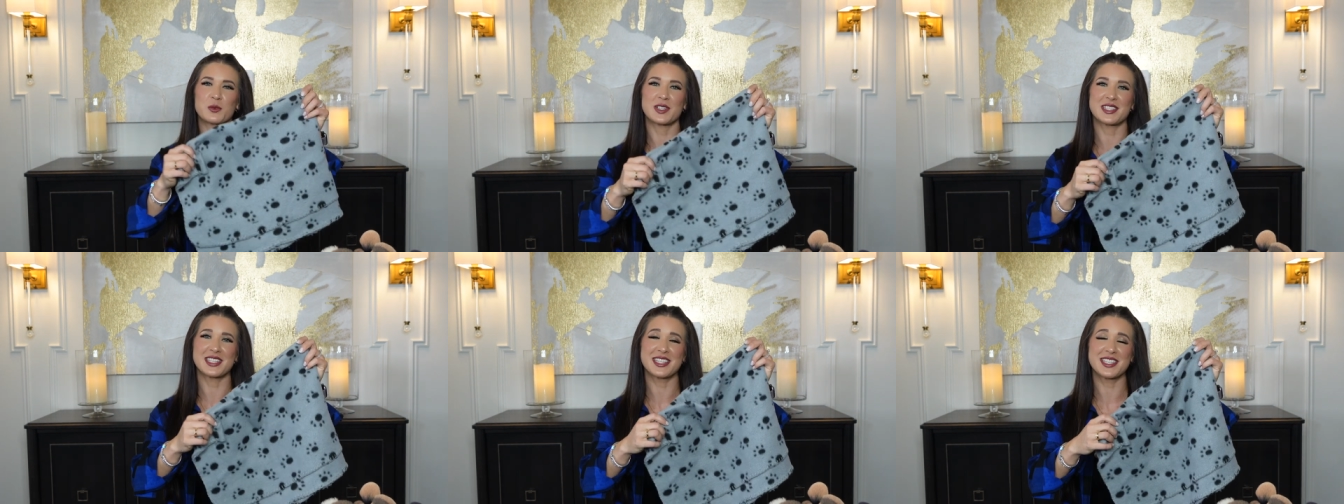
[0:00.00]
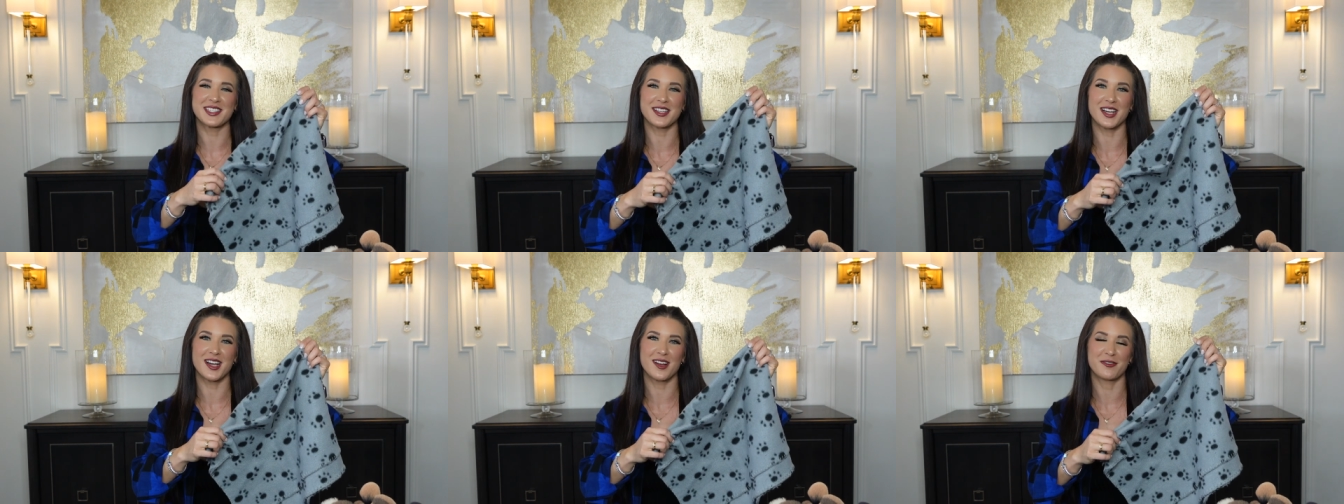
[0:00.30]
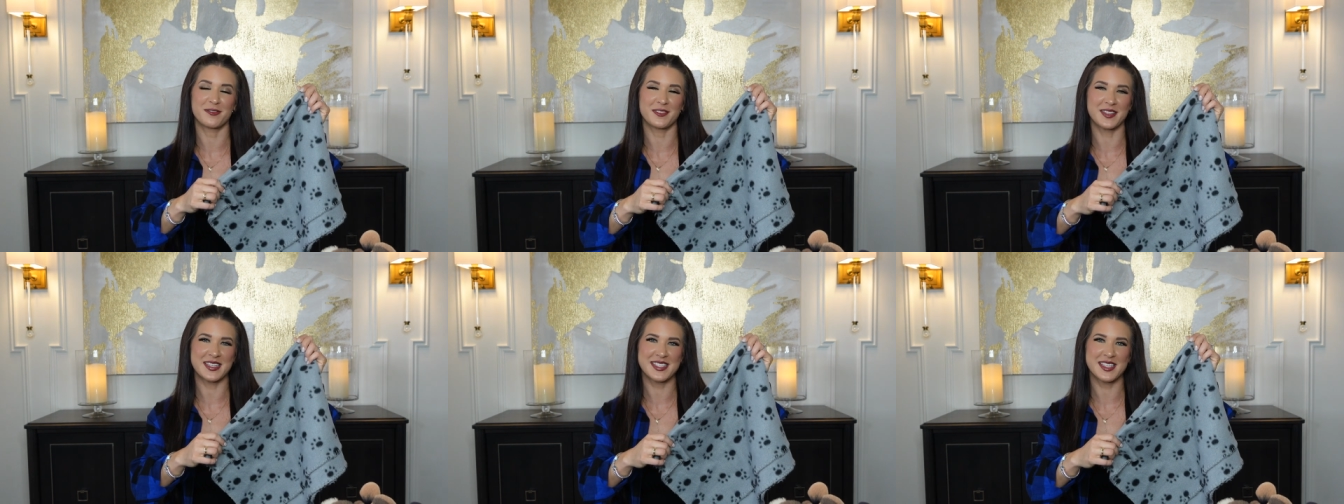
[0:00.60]
really
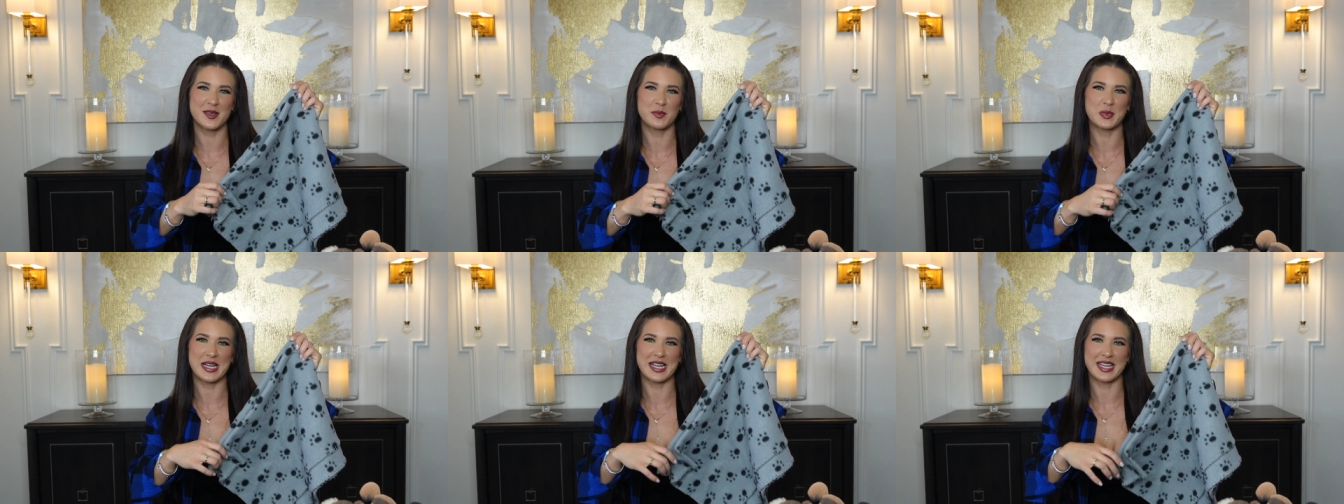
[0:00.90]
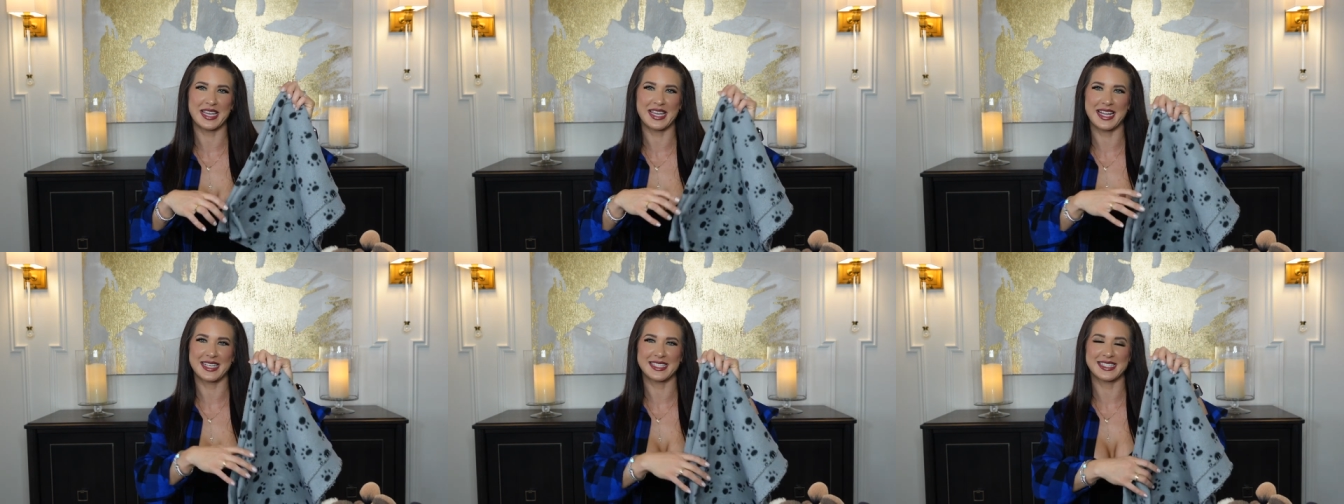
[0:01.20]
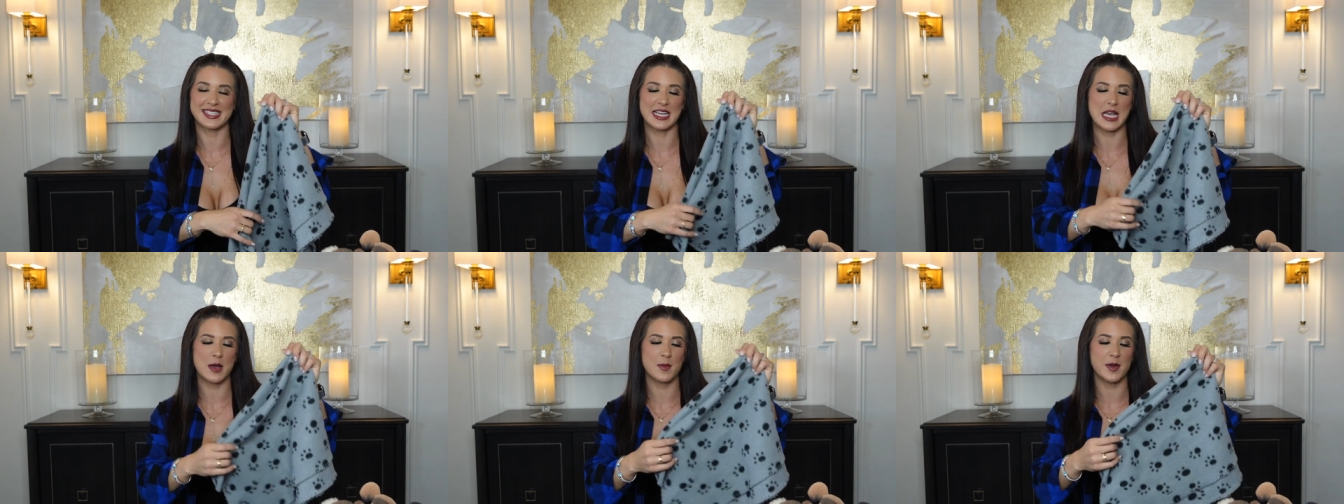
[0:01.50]
soft fleecy blankets.
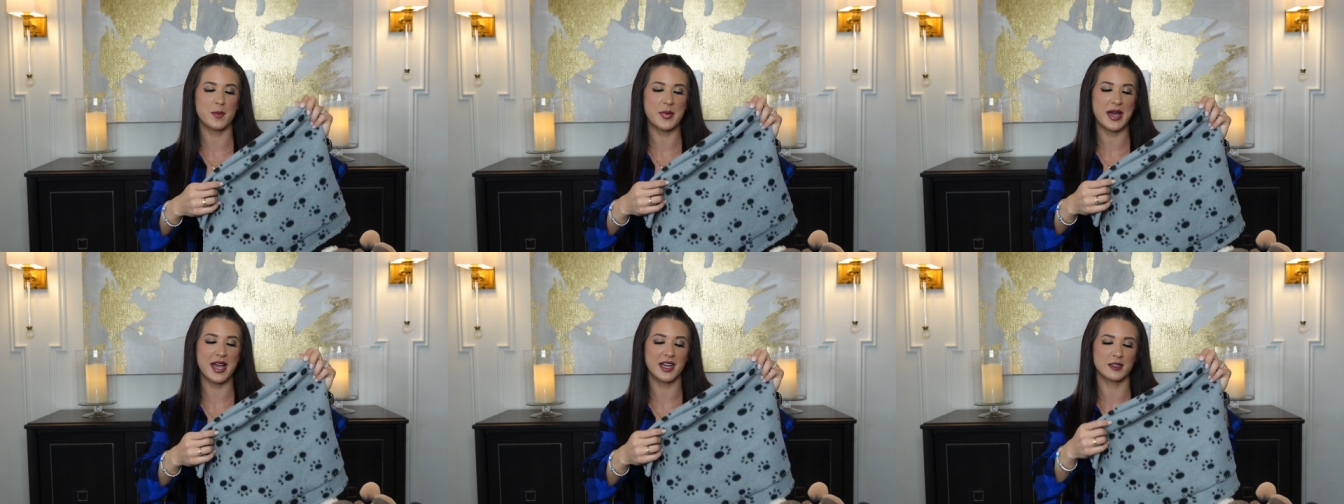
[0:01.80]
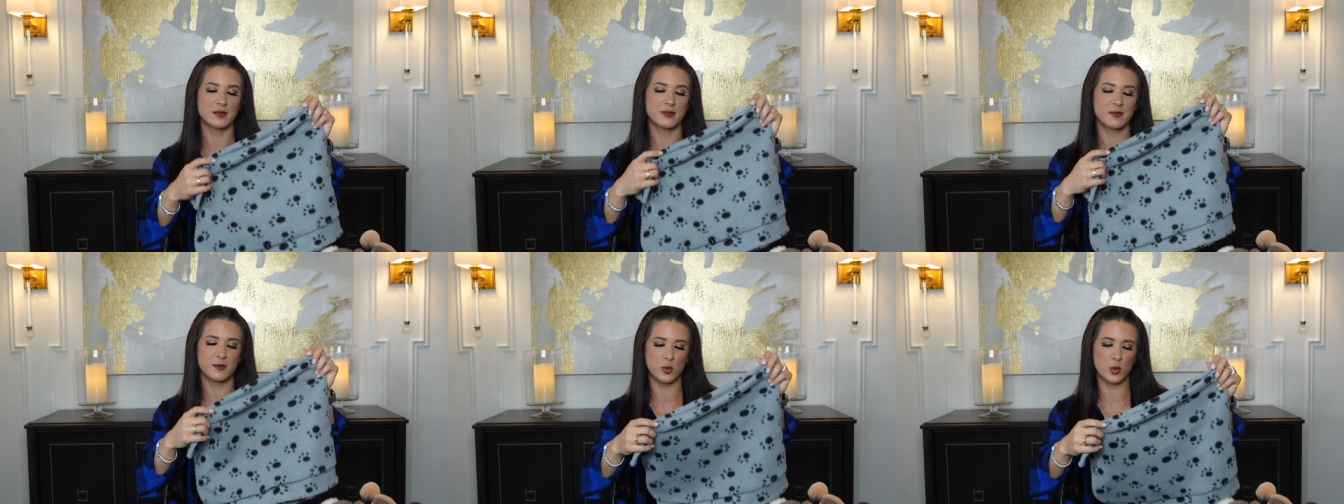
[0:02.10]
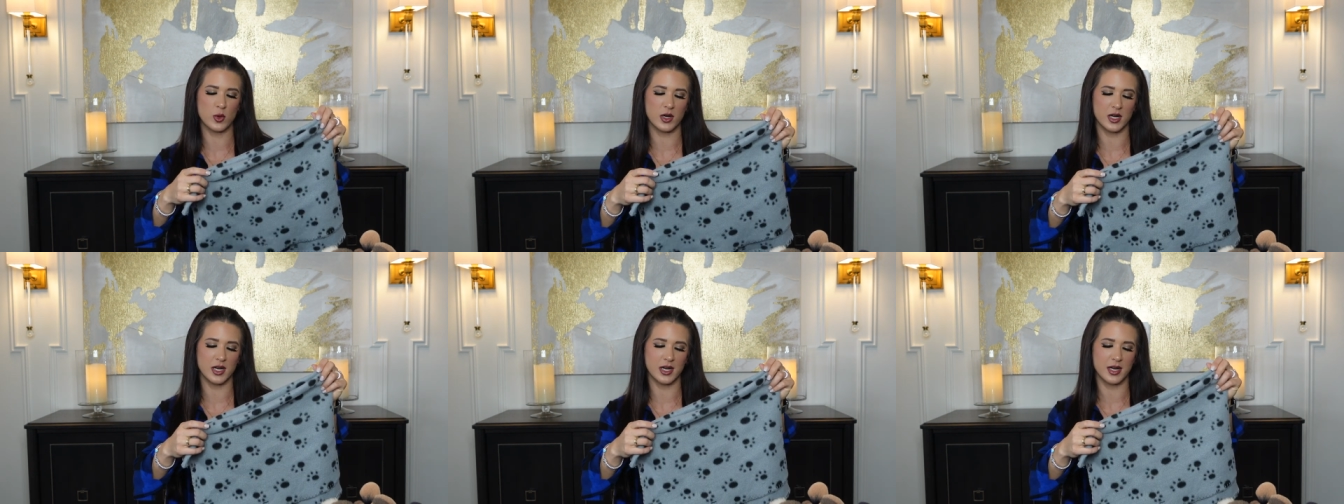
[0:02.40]
They come in a pack of
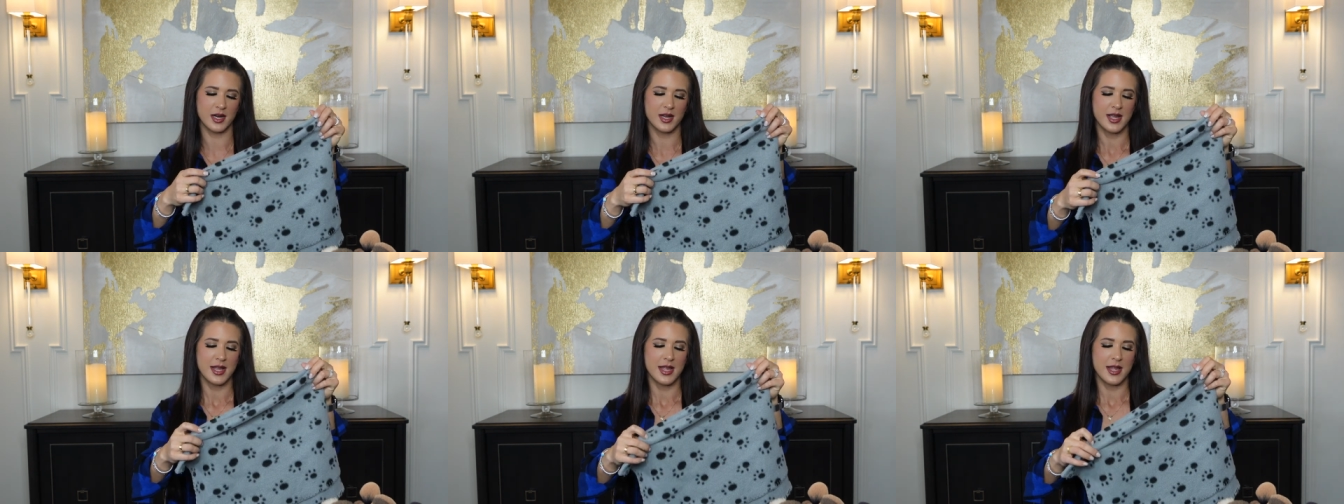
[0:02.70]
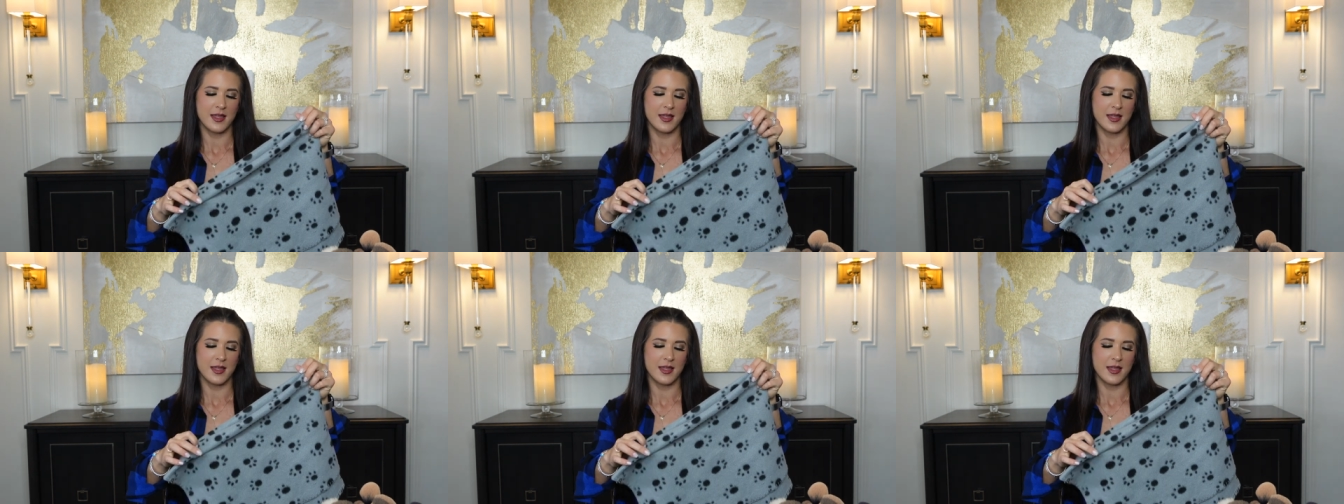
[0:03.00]
four.